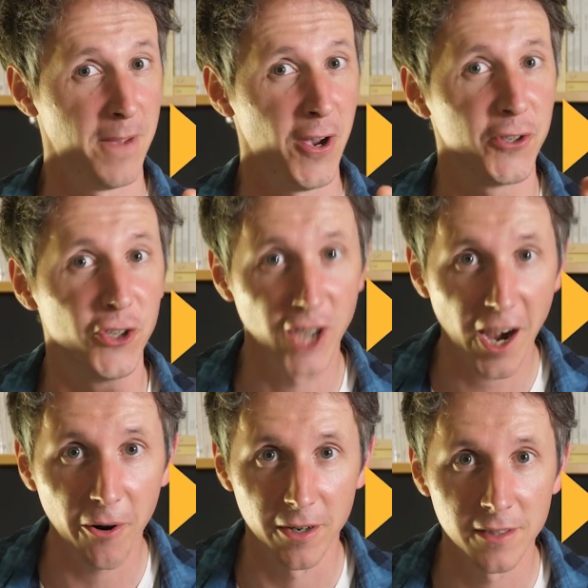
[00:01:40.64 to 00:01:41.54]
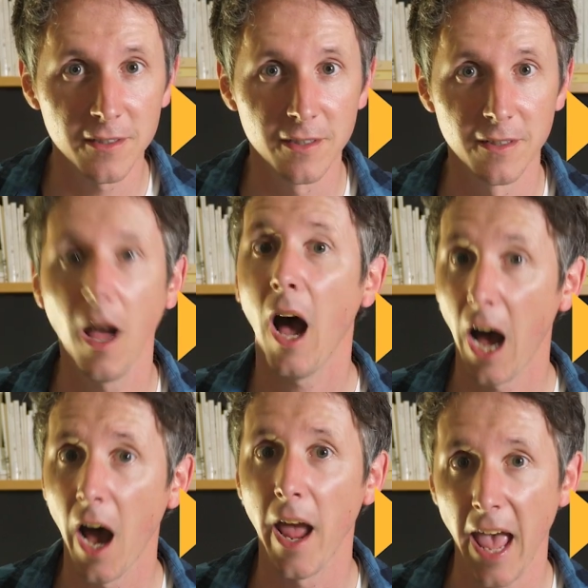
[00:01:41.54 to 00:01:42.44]
a gerund,
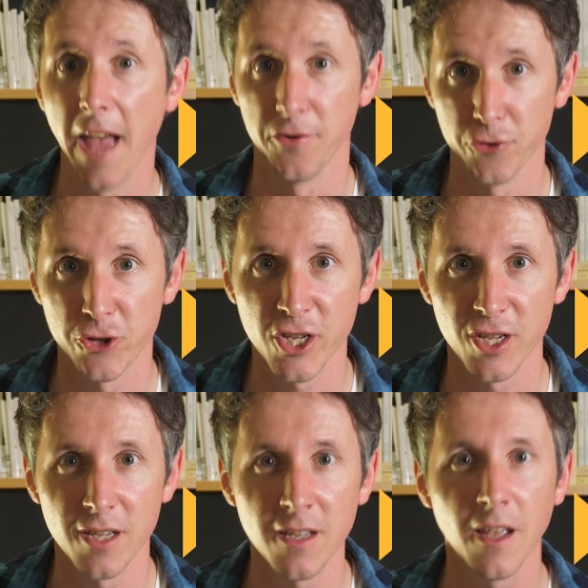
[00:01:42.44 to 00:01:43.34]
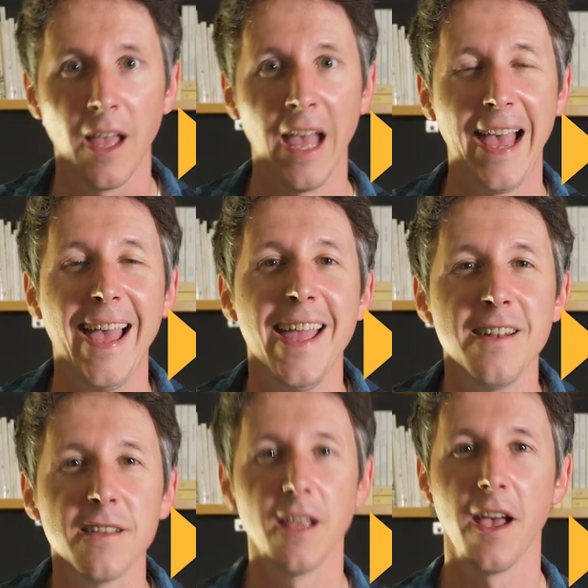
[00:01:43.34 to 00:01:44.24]
ing,
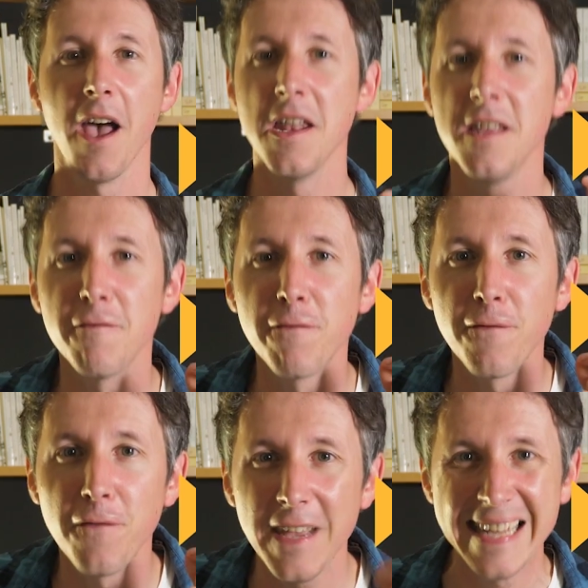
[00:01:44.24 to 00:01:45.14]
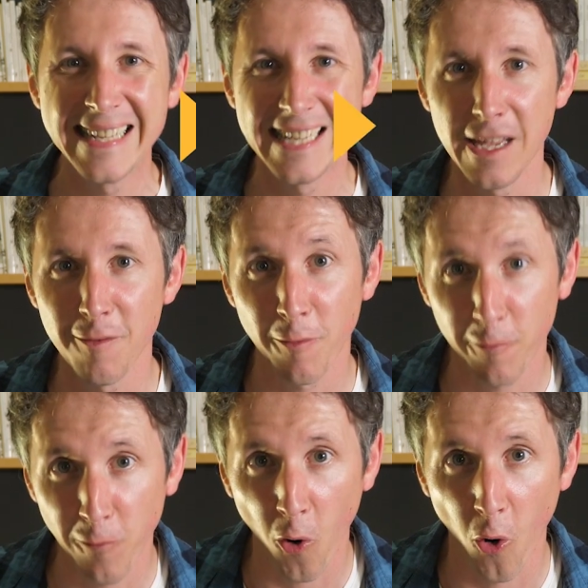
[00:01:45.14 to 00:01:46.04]
and an infinitive
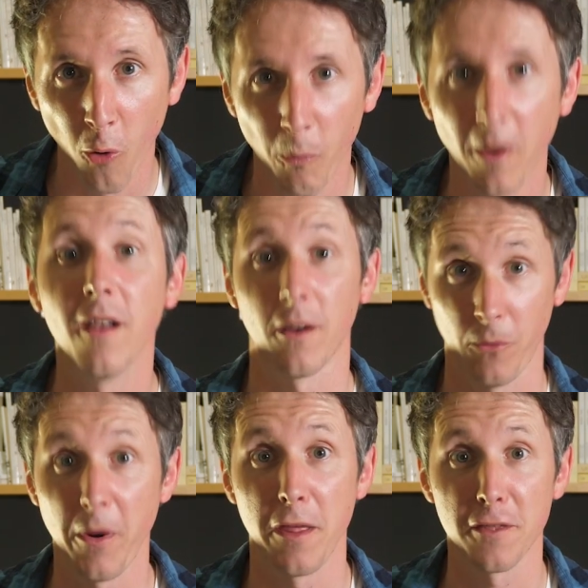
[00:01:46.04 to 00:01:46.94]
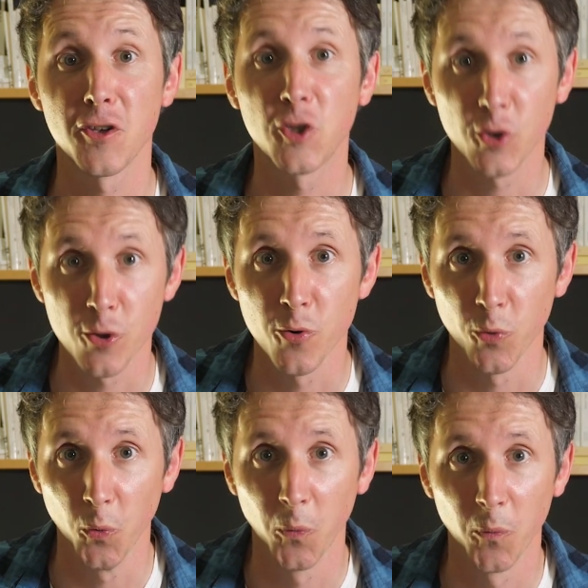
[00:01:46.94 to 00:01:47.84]
form with
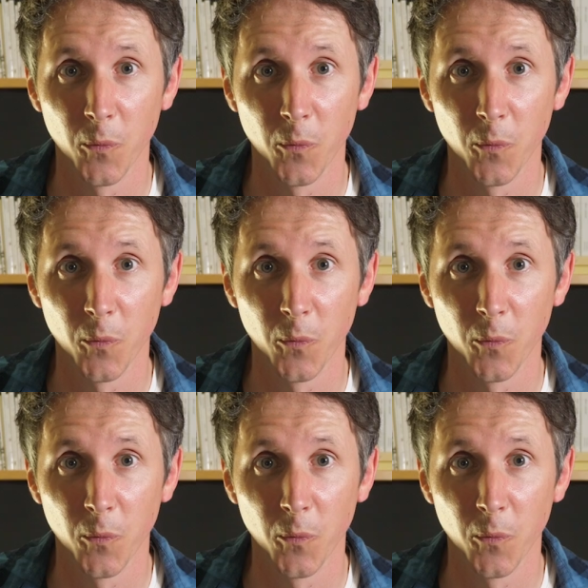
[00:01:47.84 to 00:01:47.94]
to.